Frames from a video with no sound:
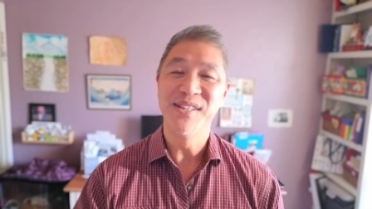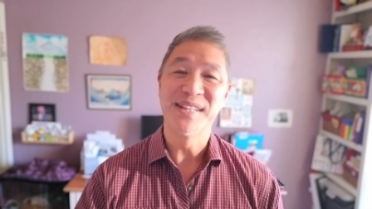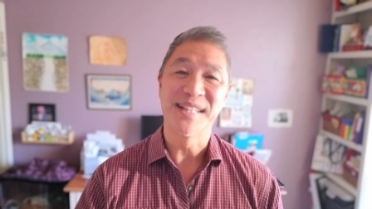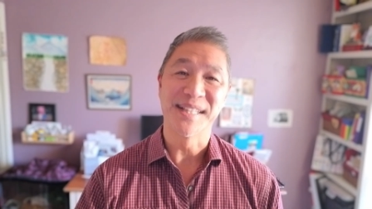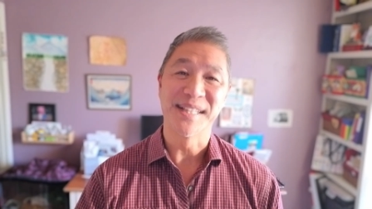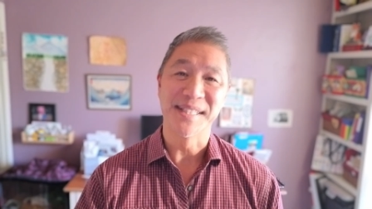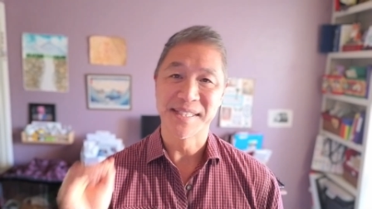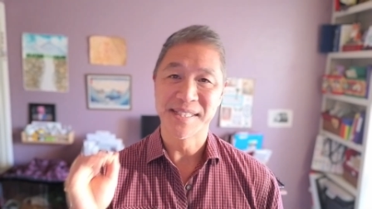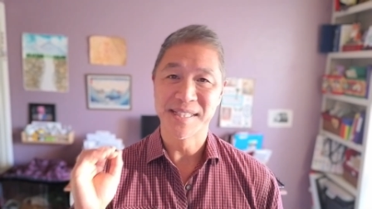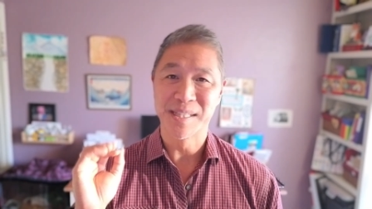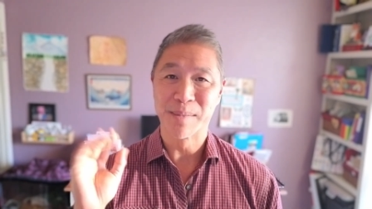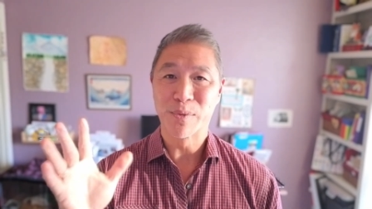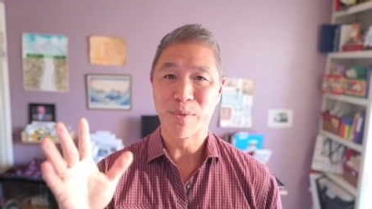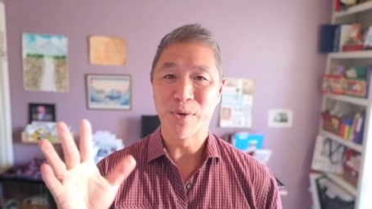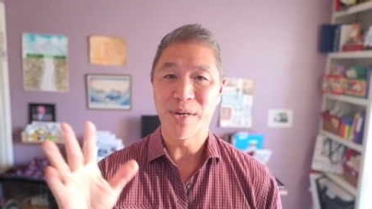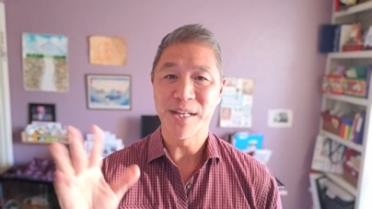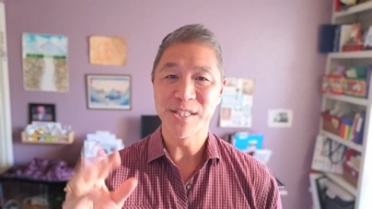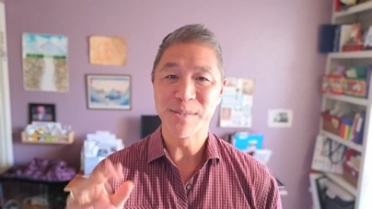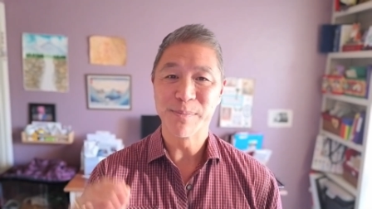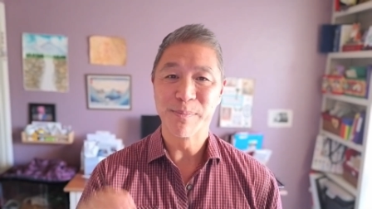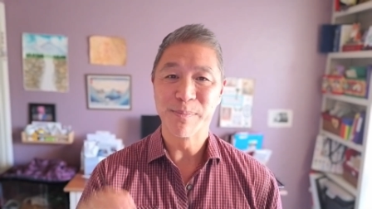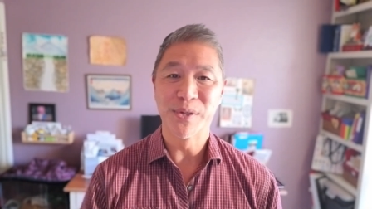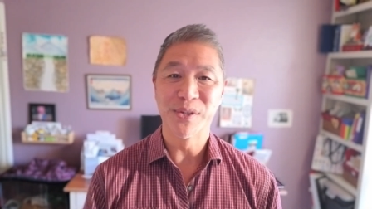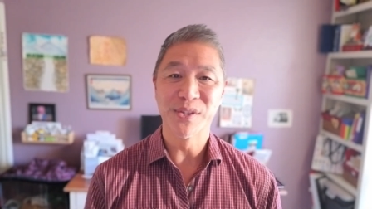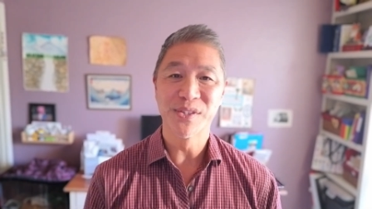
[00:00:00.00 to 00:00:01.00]
you can
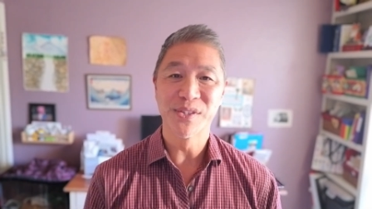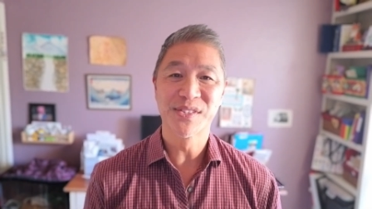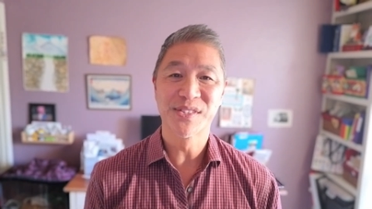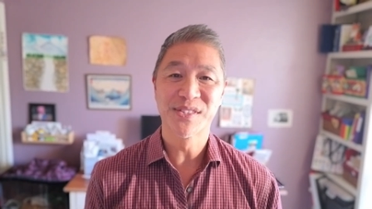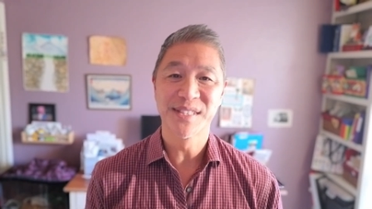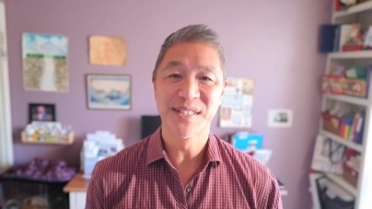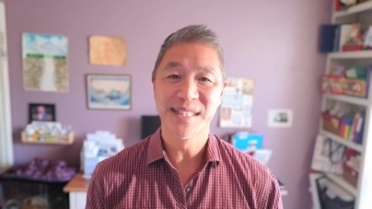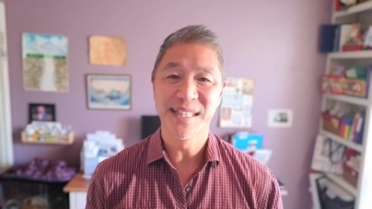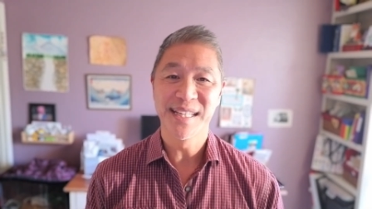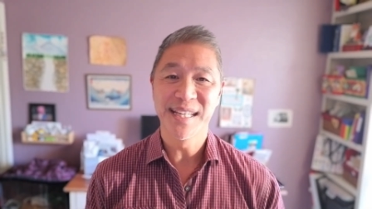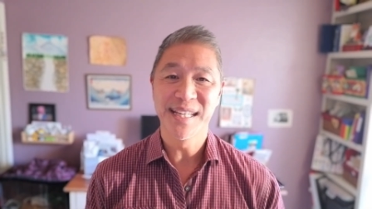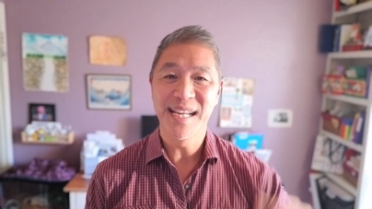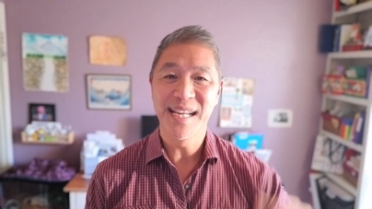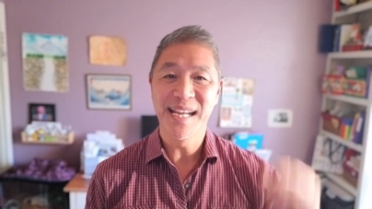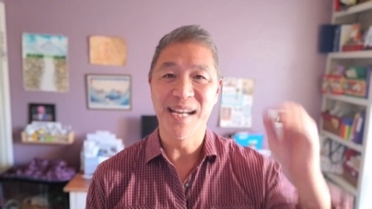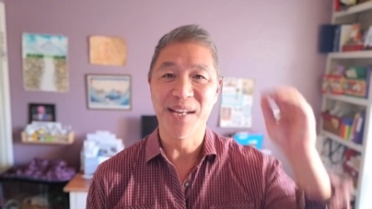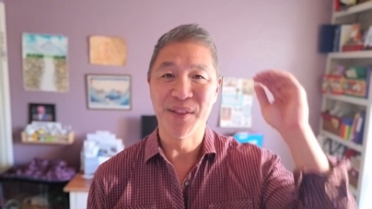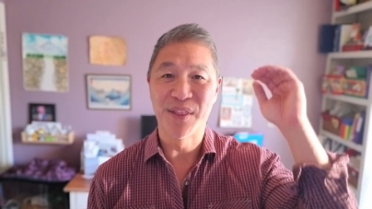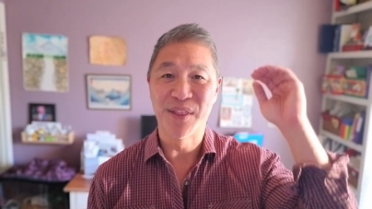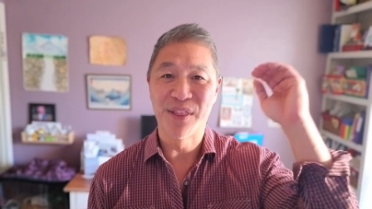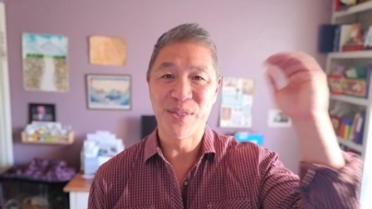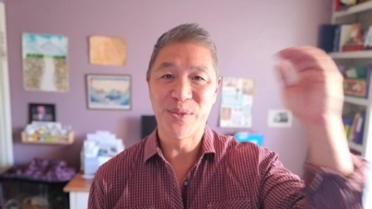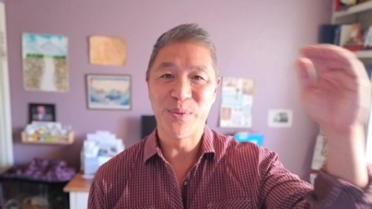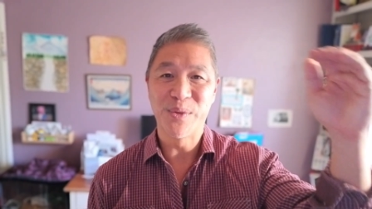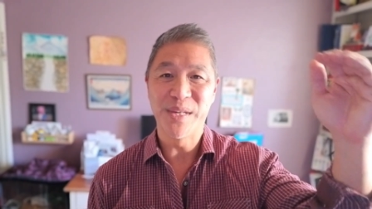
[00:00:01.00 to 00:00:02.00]
summarize books
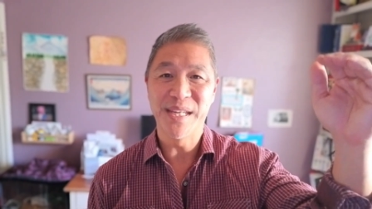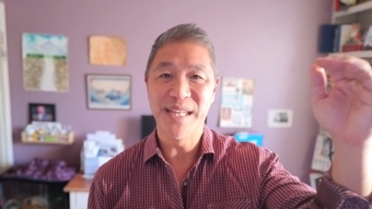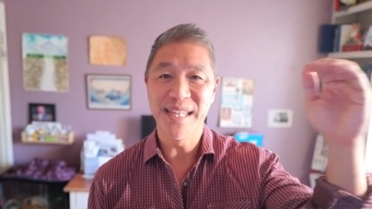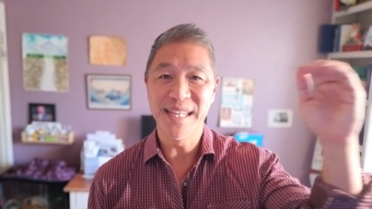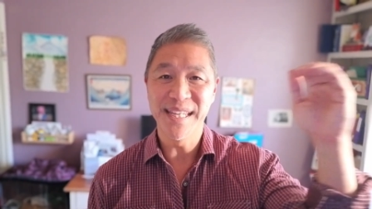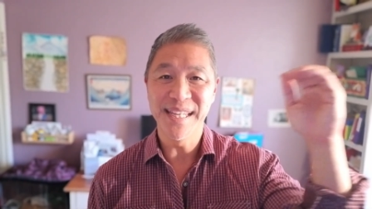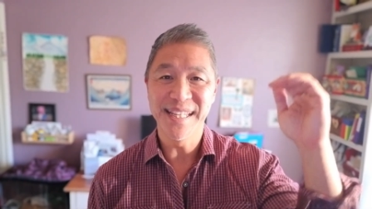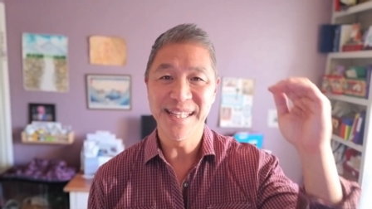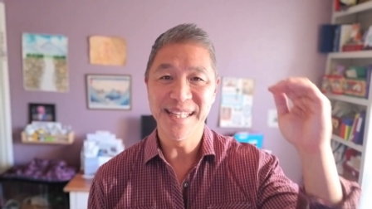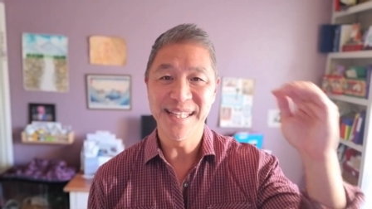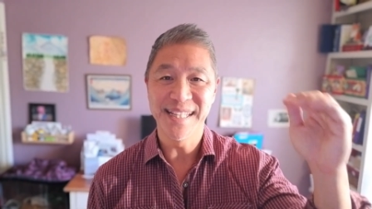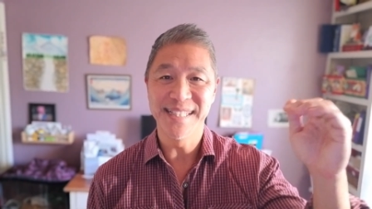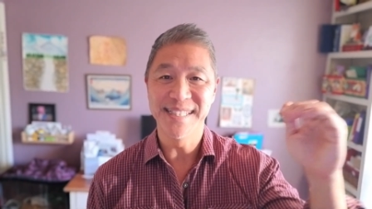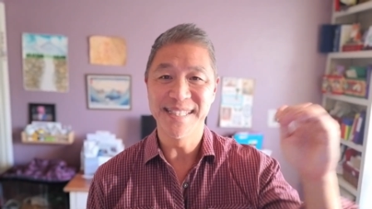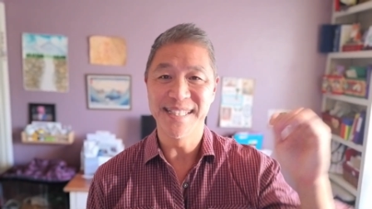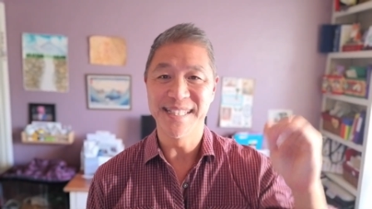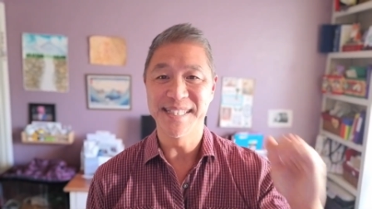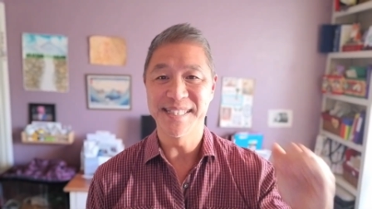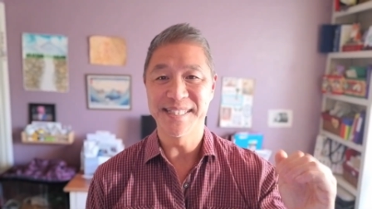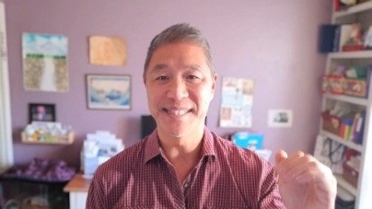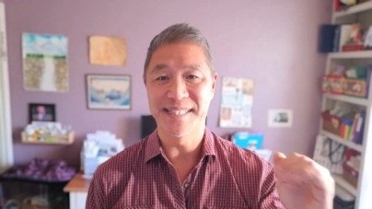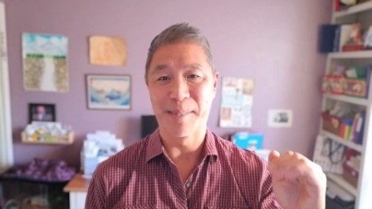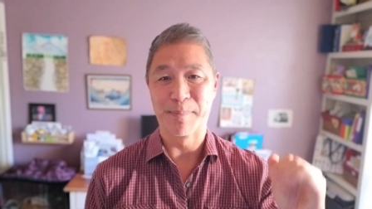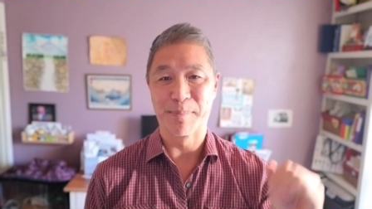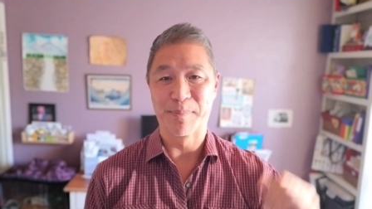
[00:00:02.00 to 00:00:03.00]
in three
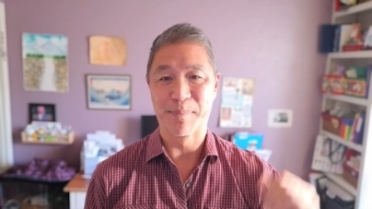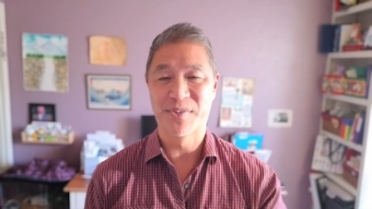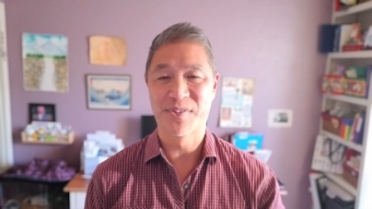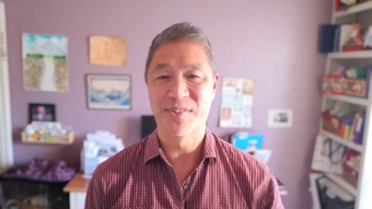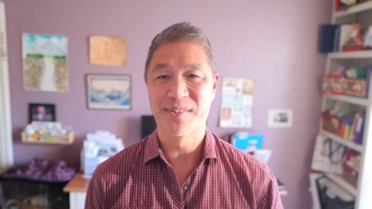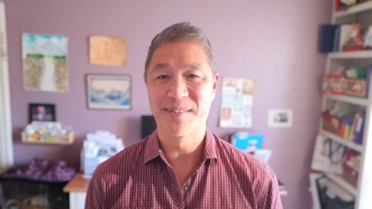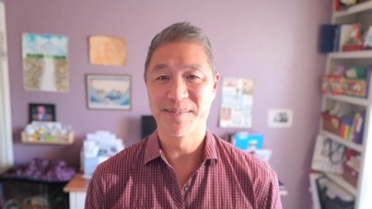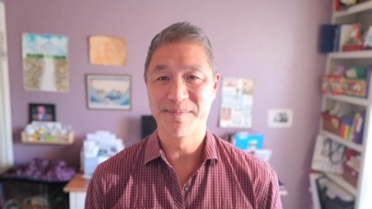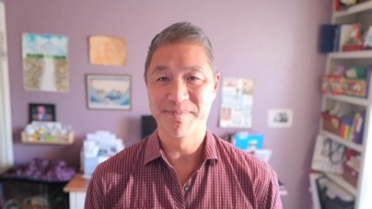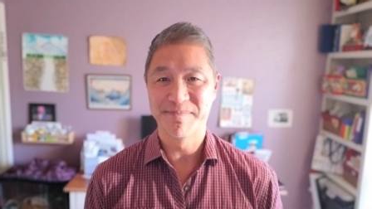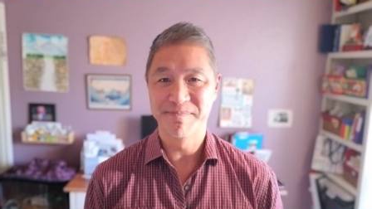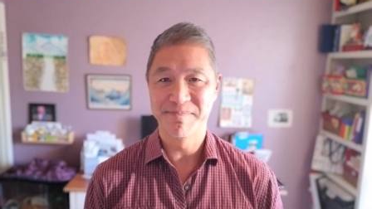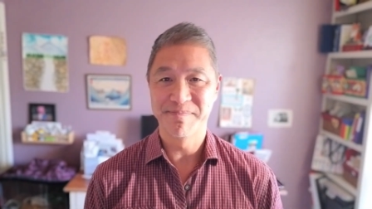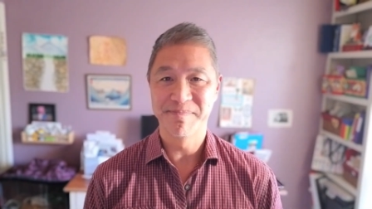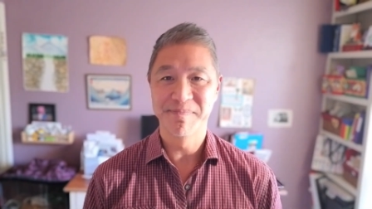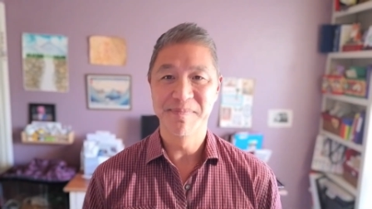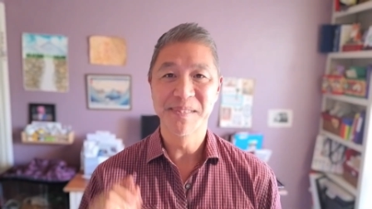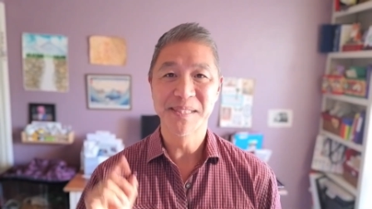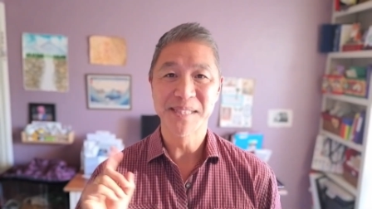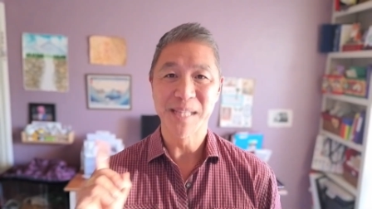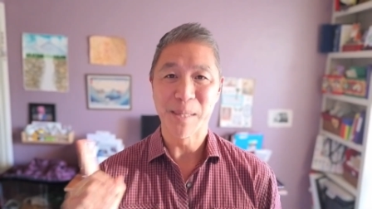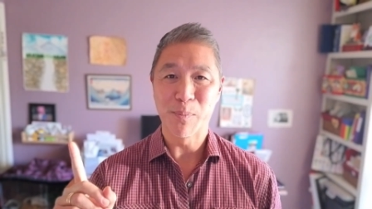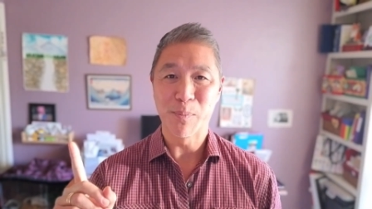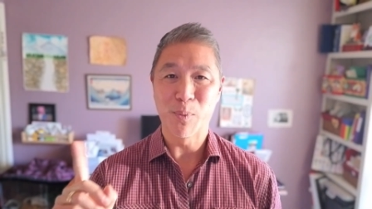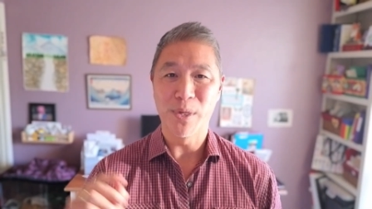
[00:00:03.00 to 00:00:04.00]
easy steps.
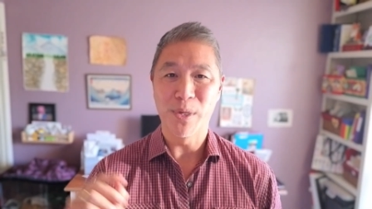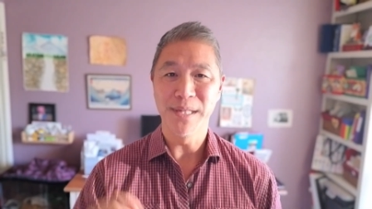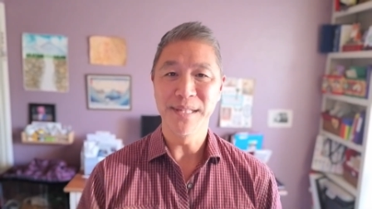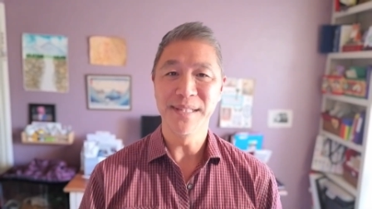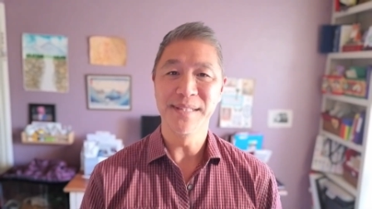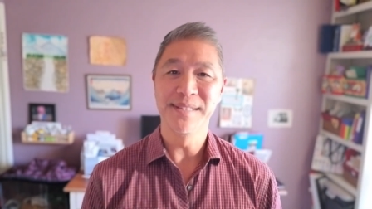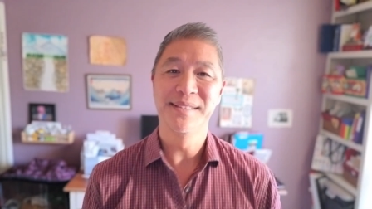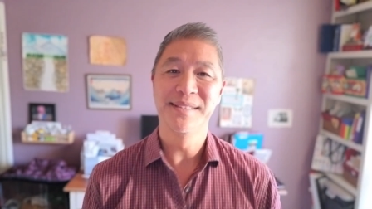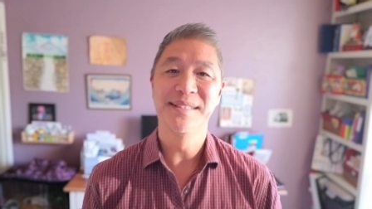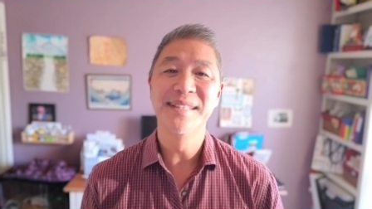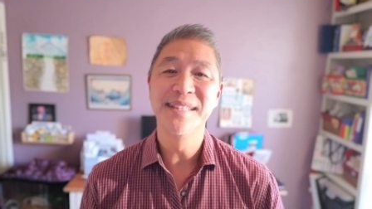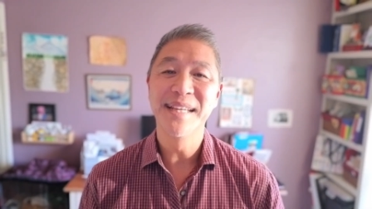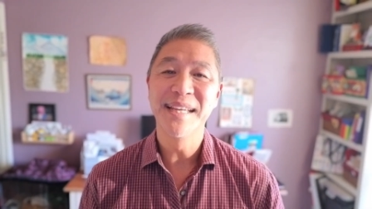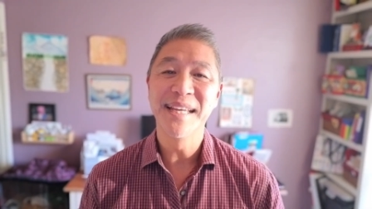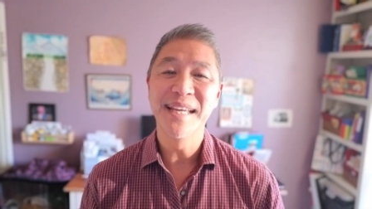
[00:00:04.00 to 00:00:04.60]
Step one,